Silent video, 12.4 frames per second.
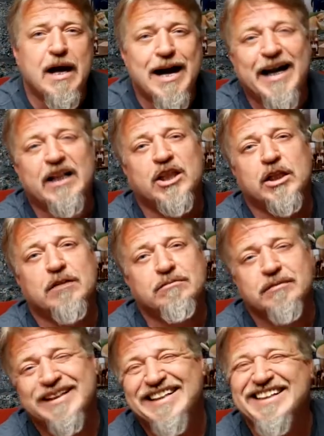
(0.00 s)
I love
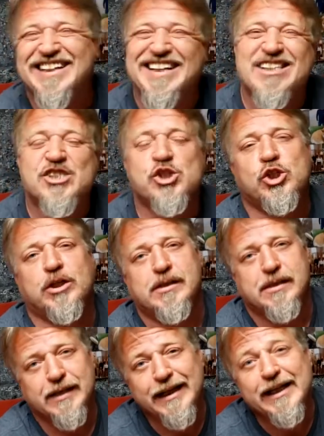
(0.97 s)
it. It's good.
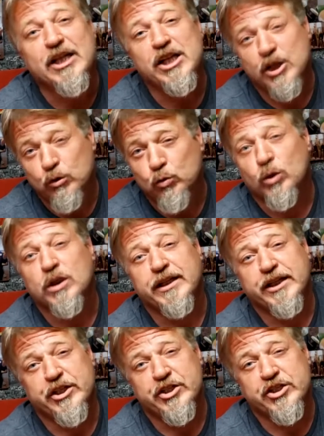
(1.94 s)
It
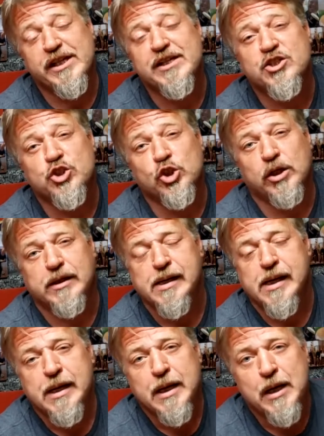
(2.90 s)
really is good.
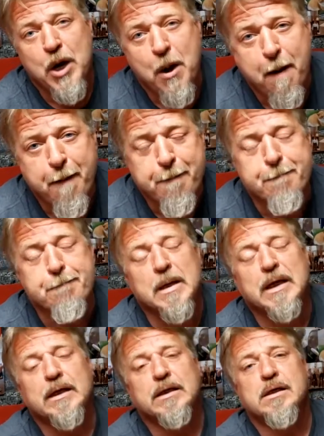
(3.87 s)

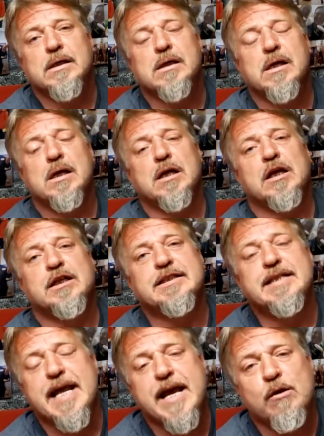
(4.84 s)
But
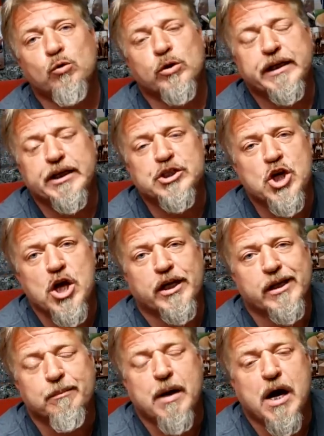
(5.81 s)
today we're going to talk
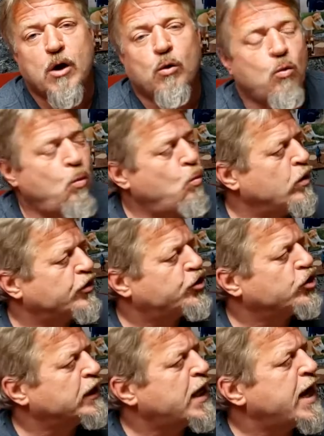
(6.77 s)
about what they're
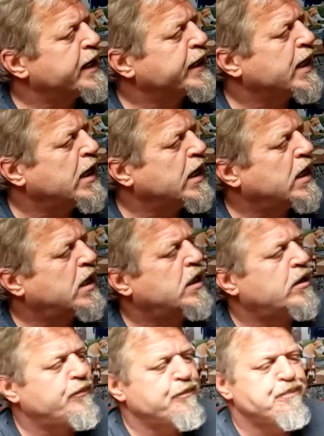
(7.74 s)
like.
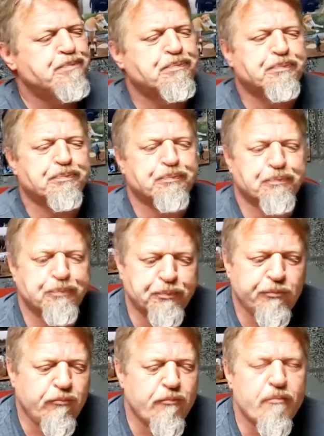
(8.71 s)
I'll
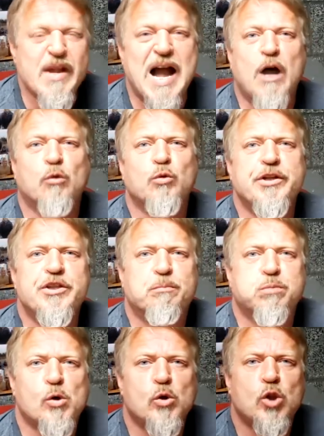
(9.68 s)
read the
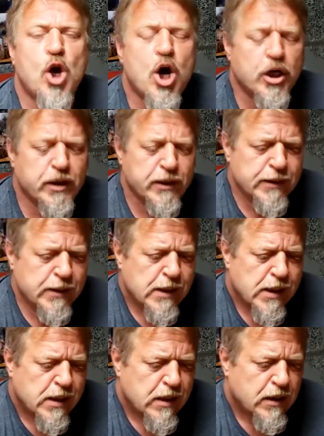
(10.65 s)
prologue
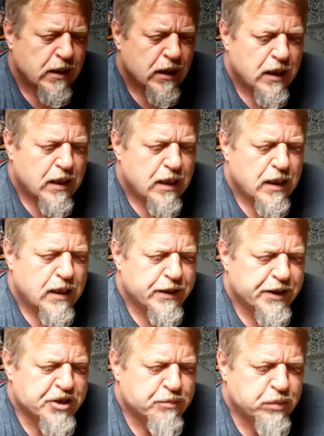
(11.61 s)
to
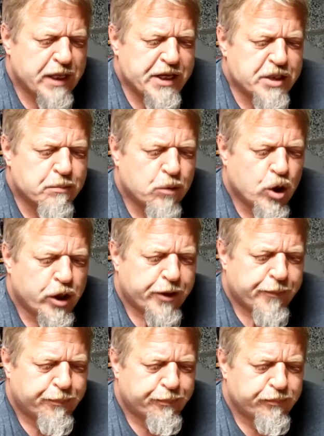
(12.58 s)
explain the book,
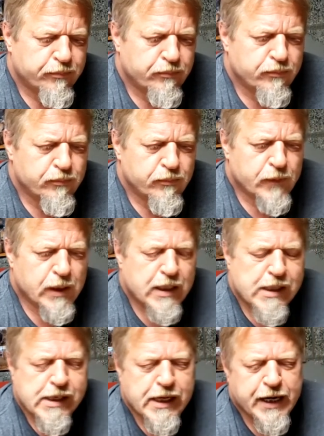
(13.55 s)

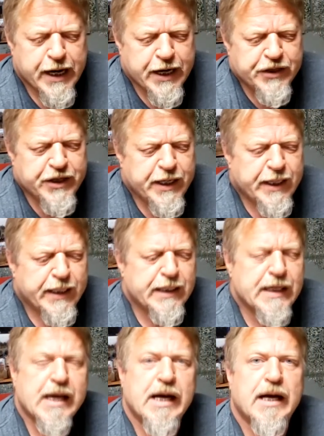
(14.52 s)
and
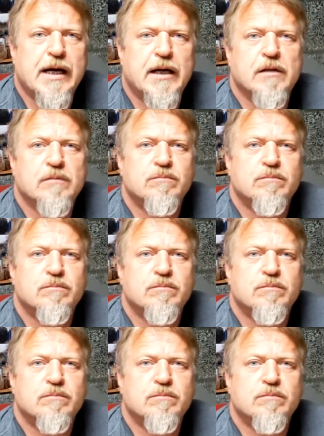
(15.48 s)
then I'll